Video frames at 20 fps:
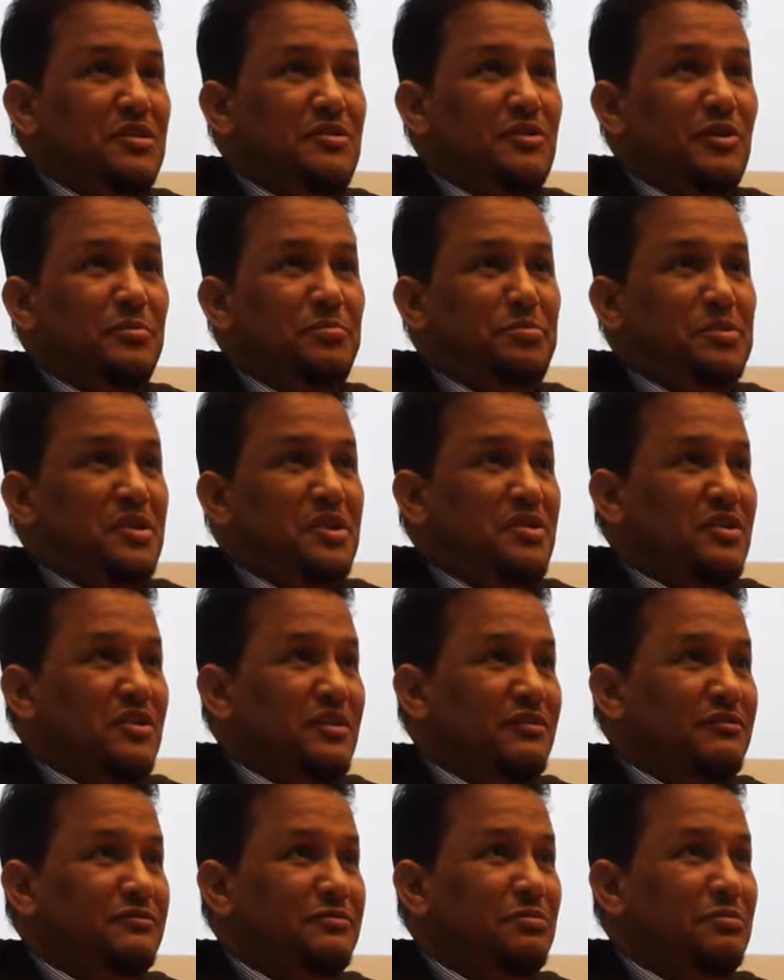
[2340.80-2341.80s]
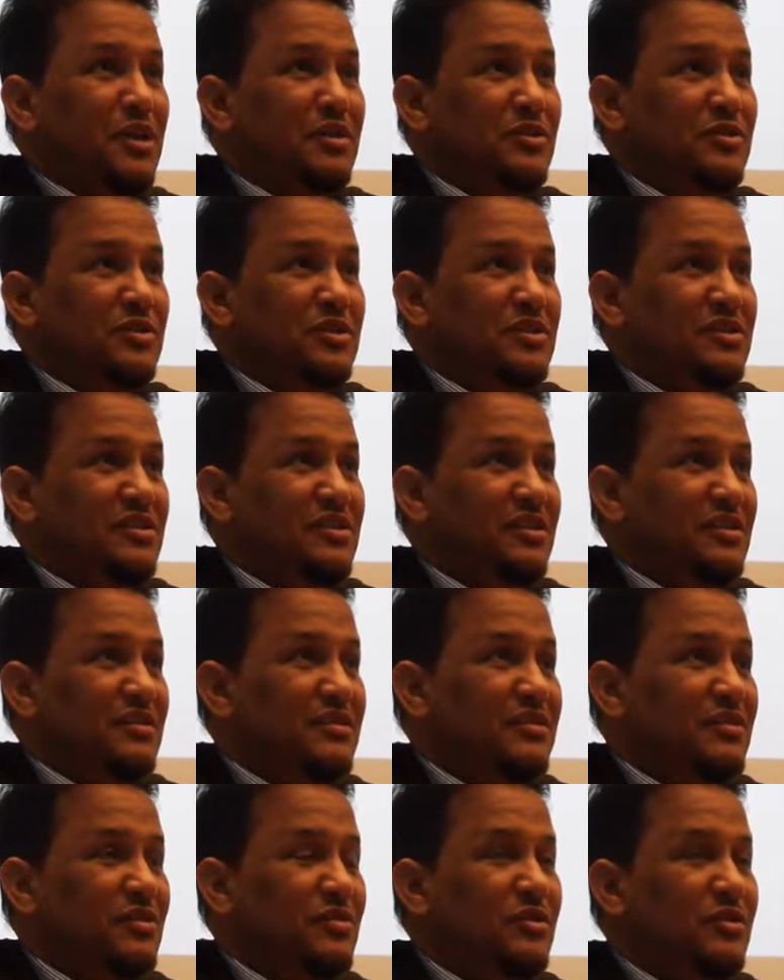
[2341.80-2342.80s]
oppression of
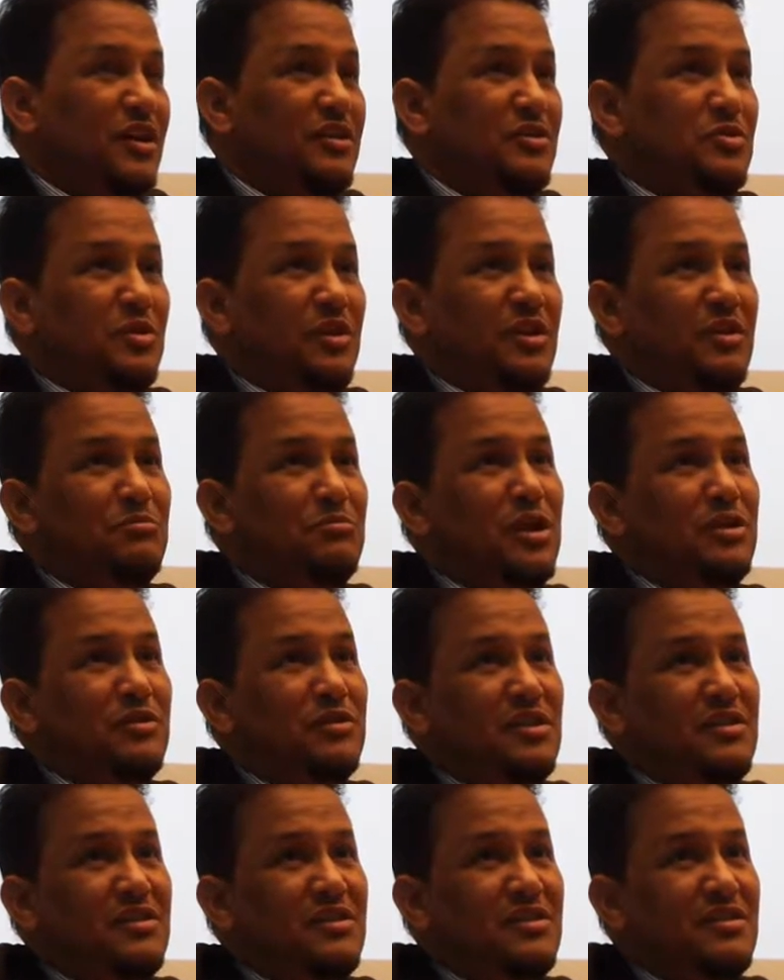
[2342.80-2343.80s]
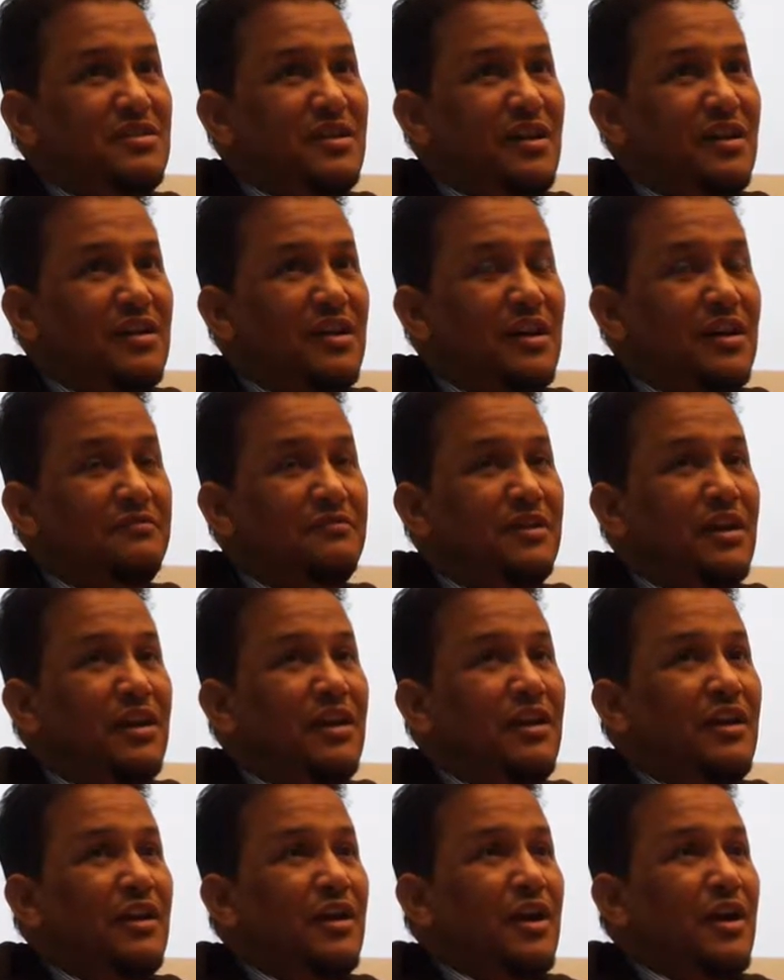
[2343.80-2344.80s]
minorities. No, actually minorities can have
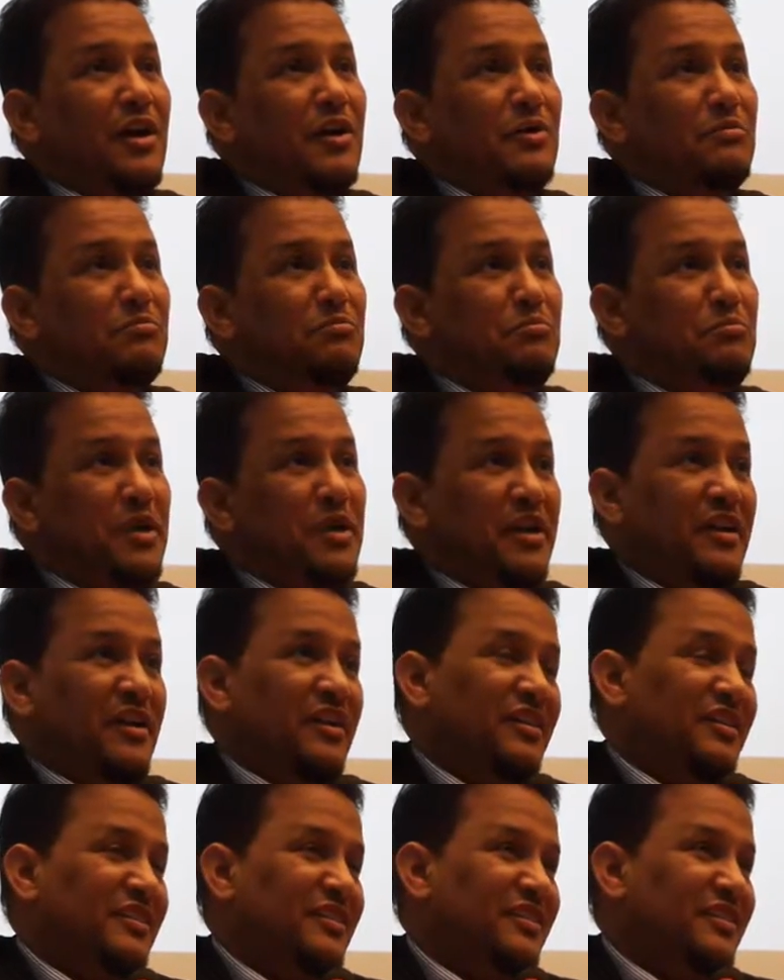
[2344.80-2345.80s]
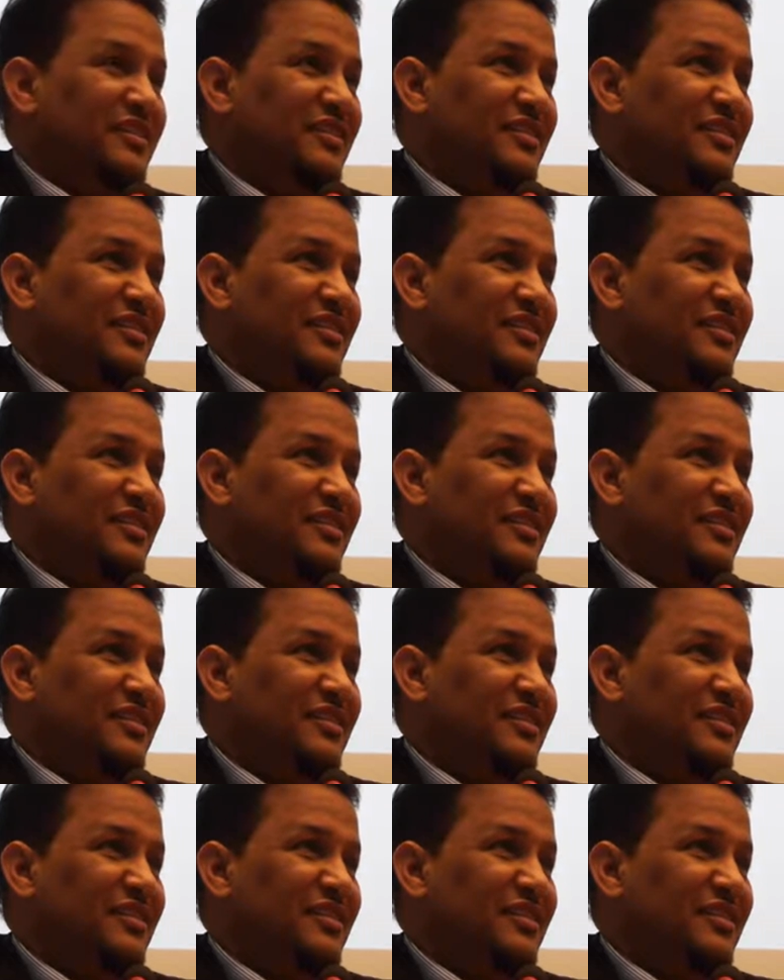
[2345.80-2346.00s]
better